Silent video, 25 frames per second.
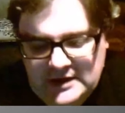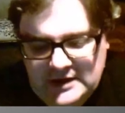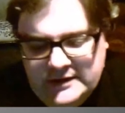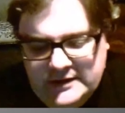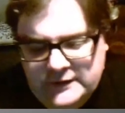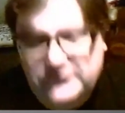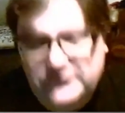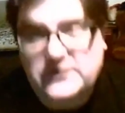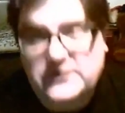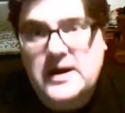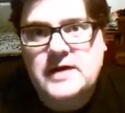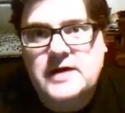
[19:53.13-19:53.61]

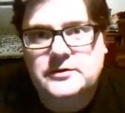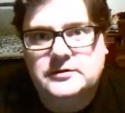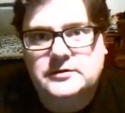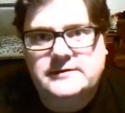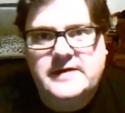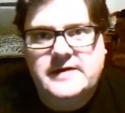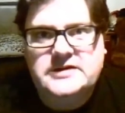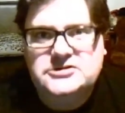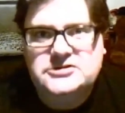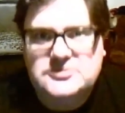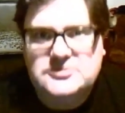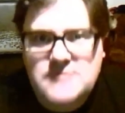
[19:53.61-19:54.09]
the father
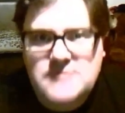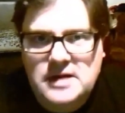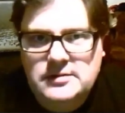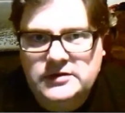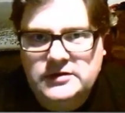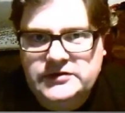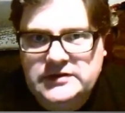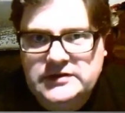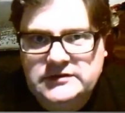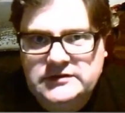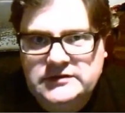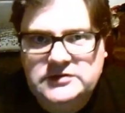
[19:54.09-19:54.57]
of Azure
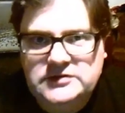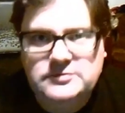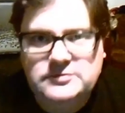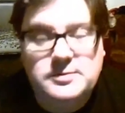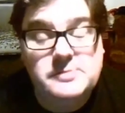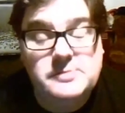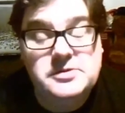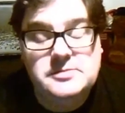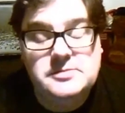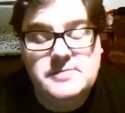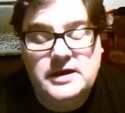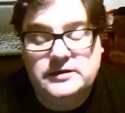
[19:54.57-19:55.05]
Mobile Services,
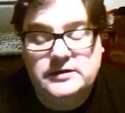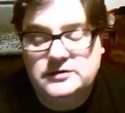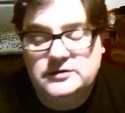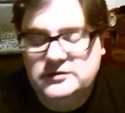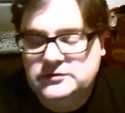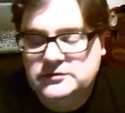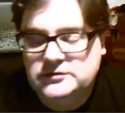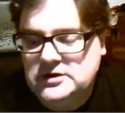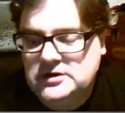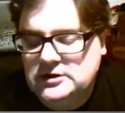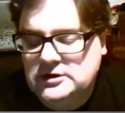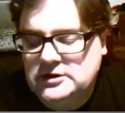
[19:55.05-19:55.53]
probably the mother
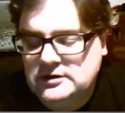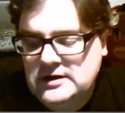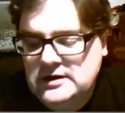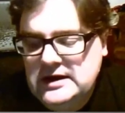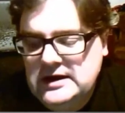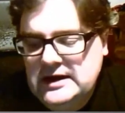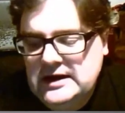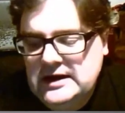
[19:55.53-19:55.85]
as well,